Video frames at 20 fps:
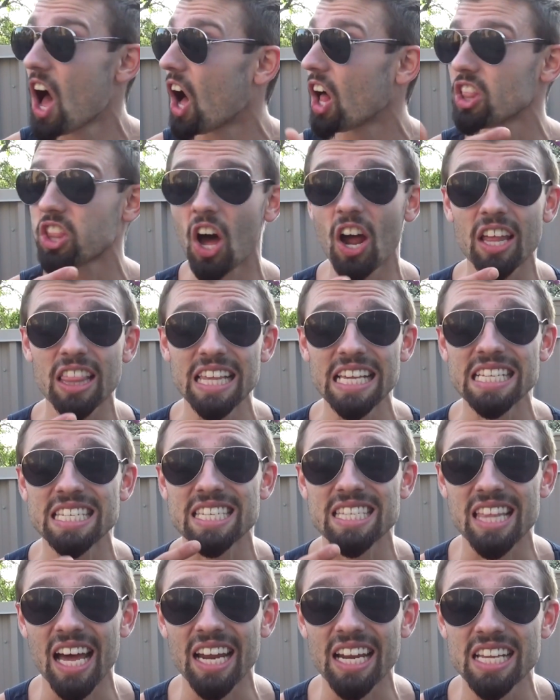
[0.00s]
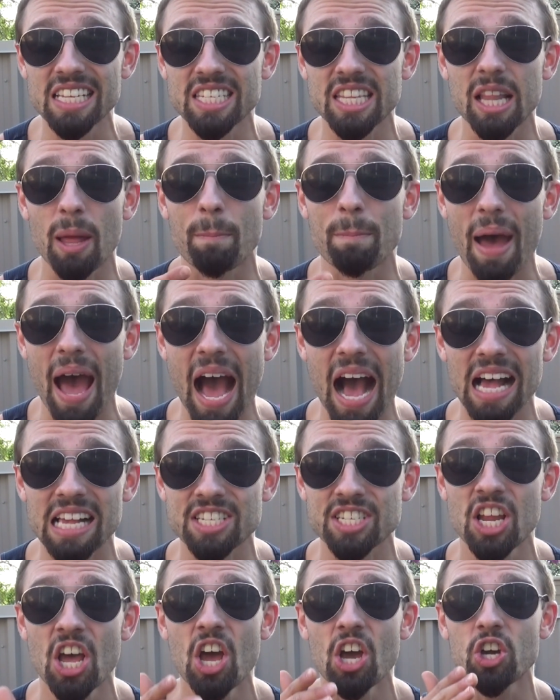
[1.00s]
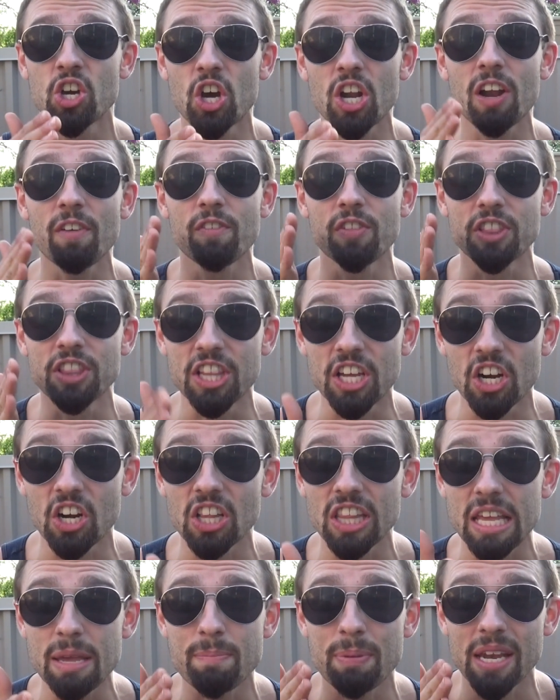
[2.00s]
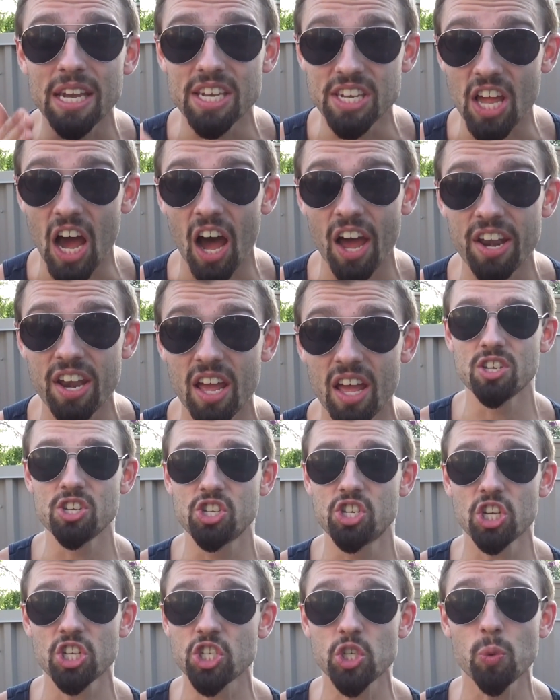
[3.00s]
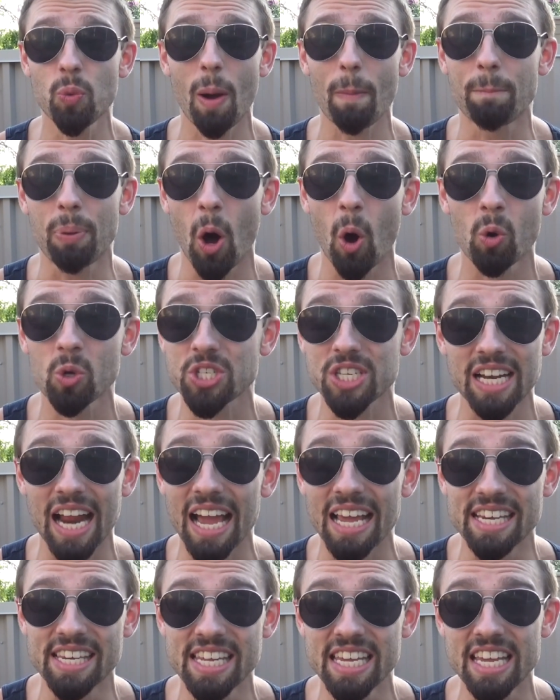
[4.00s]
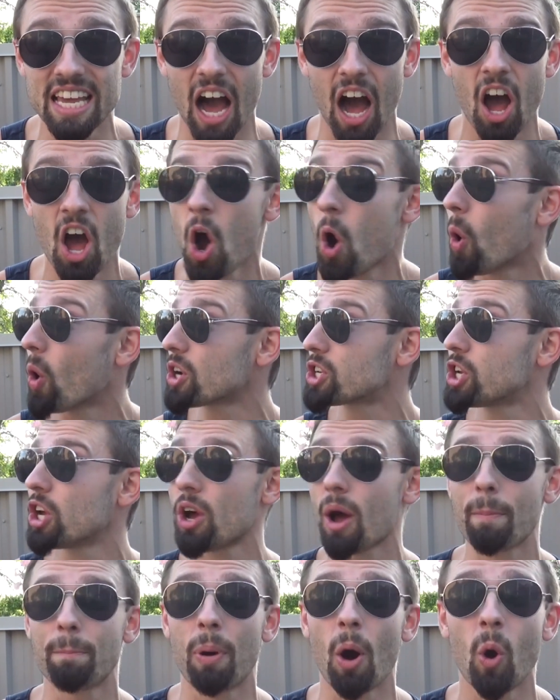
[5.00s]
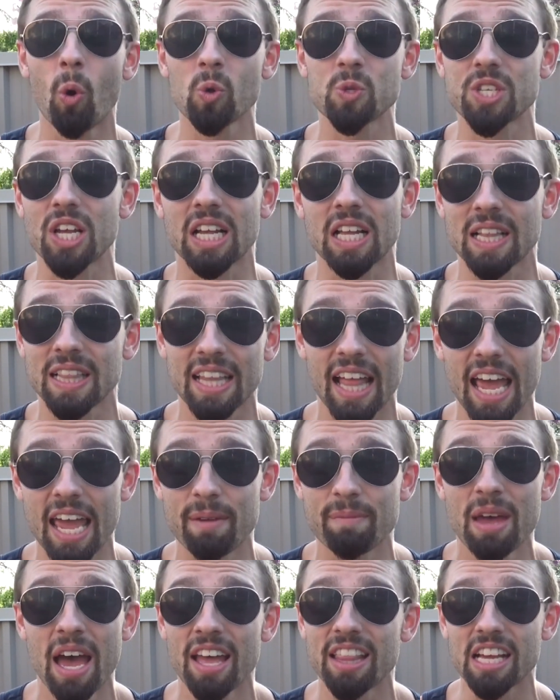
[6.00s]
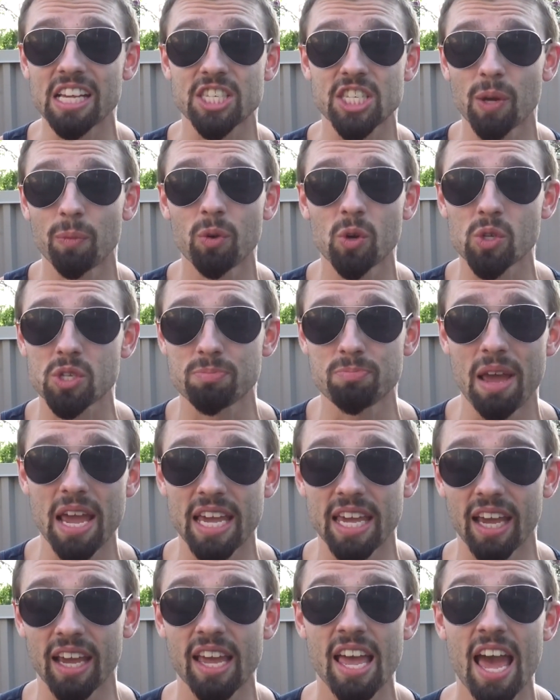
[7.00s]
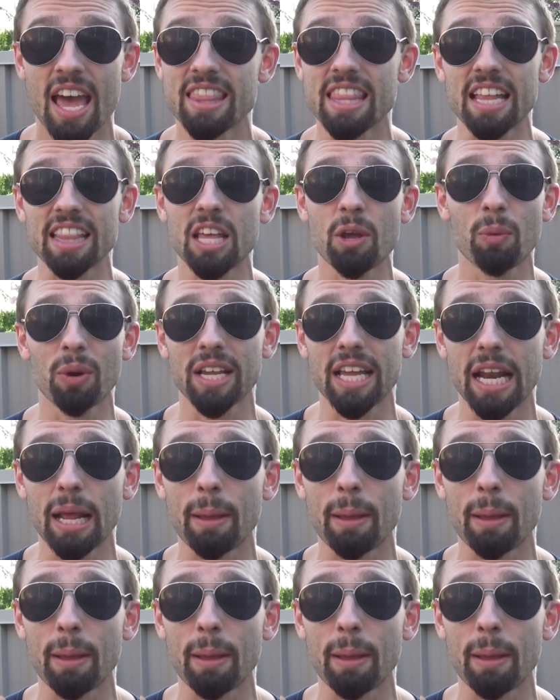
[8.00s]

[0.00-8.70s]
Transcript: A lot of these studies in the past could have literally been done just to oppose an idea or to oppose a claim that someone was making and that they were